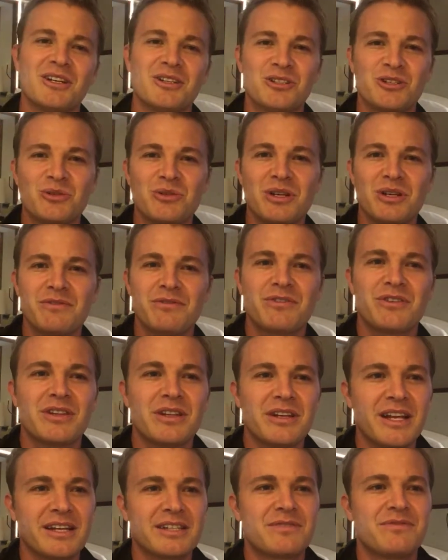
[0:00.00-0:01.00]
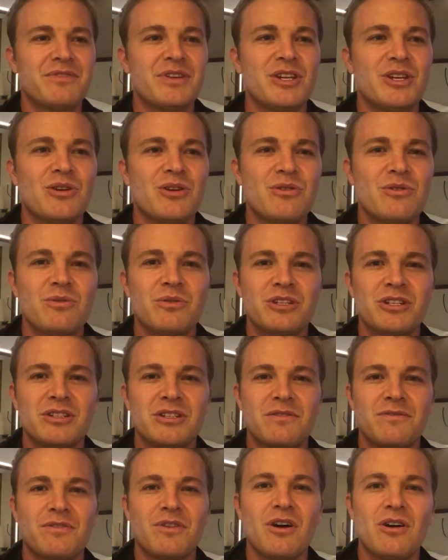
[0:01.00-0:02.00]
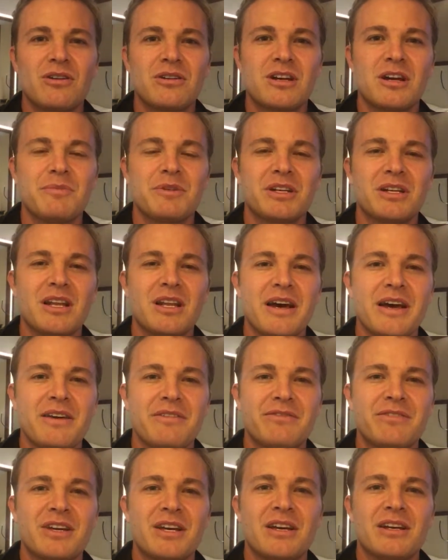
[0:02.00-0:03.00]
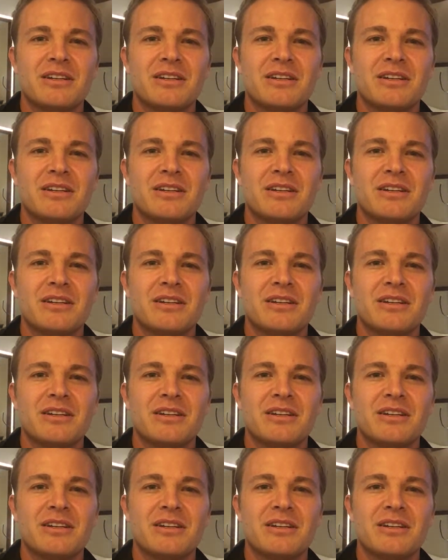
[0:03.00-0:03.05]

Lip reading: Tune in for the next video, which is the vlog coming live